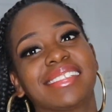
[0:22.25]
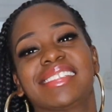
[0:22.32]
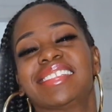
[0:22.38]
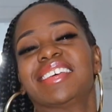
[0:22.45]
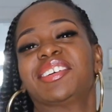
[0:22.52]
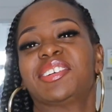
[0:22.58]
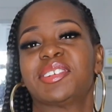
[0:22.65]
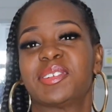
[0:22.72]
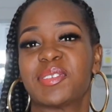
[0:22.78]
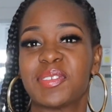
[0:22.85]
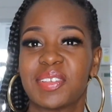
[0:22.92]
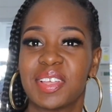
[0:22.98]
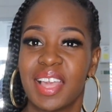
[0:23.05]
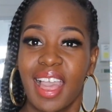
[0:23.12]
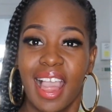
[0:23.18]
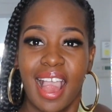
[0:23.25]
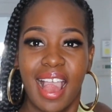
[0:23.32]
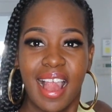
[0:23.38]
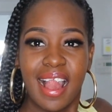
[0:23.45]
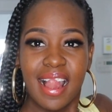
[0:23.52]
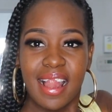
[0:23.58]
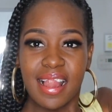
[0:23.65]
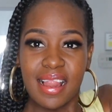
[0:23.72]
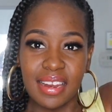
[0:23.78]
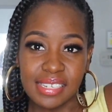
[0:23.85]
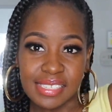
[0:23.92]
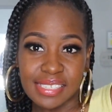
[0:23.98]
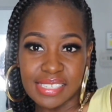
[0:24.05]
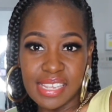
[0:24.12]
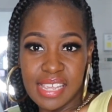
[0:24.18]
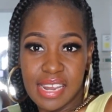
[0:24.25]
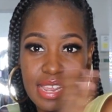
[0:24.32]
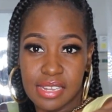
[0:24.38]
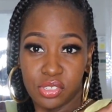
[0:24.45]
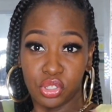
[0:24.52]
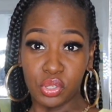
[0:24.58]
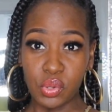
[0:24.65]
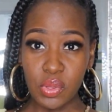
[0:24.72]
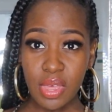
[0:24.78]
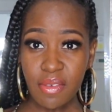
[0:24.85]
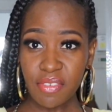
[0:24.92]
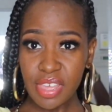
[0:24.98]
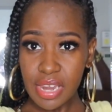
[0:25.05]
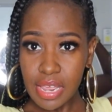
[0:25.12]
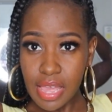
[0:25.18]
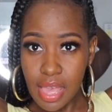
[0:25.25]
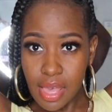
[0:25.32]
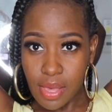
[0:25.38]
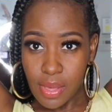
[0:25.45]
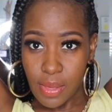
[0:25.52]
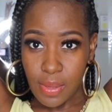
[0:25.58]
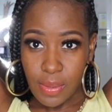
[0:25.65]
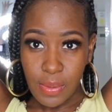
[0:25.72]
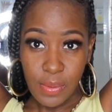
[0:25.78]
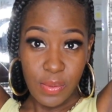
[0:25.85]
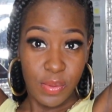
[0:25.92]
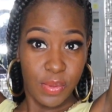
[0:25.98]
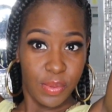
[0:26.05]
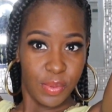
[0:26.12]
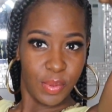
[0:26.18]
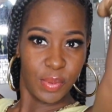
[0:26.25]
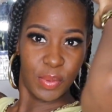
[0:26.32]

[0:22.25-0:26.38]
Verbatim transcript: So let's get into the